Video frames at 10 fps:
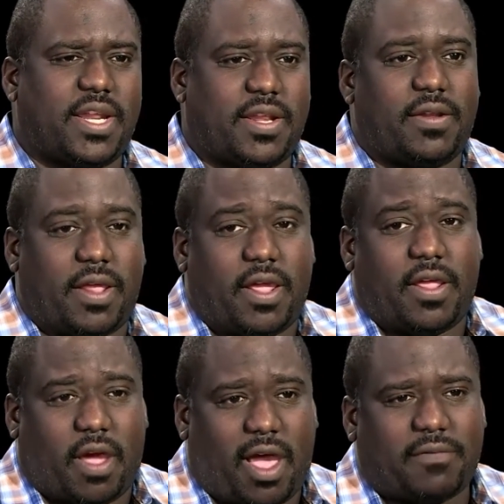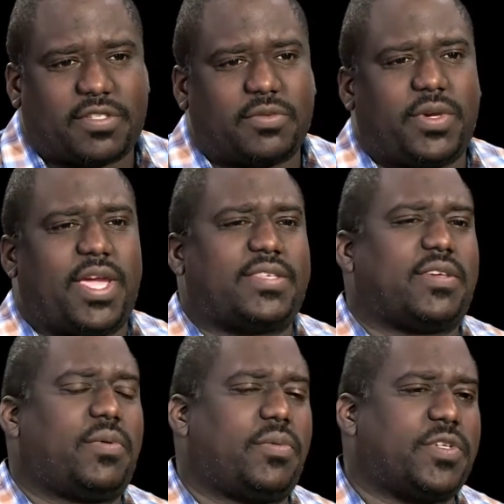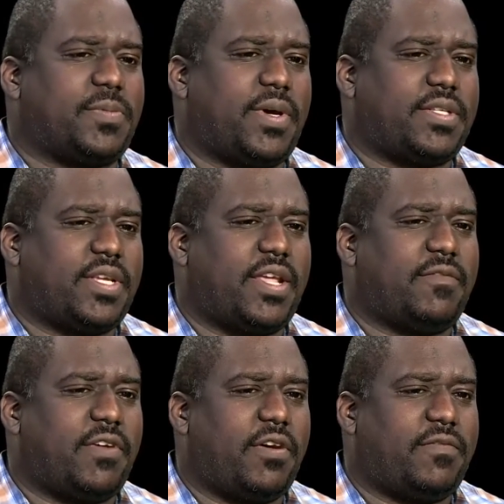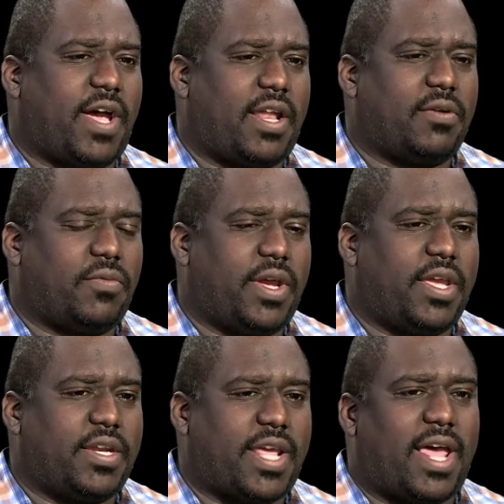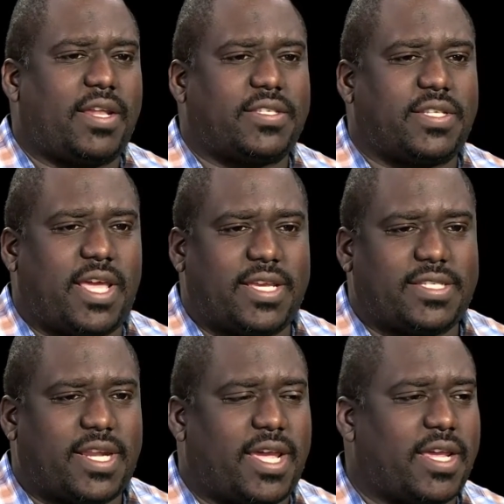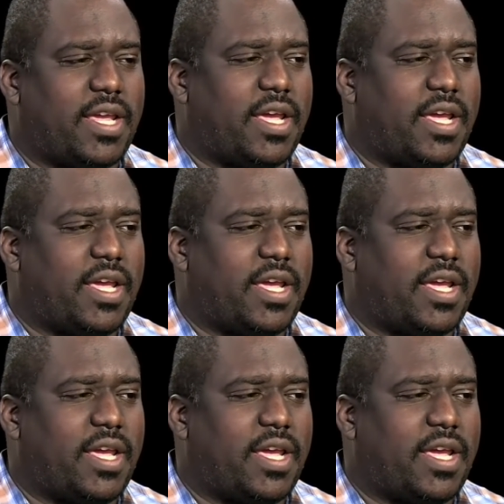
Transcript: And obviously we had someone respond to that in a very violent way in Dallas last night.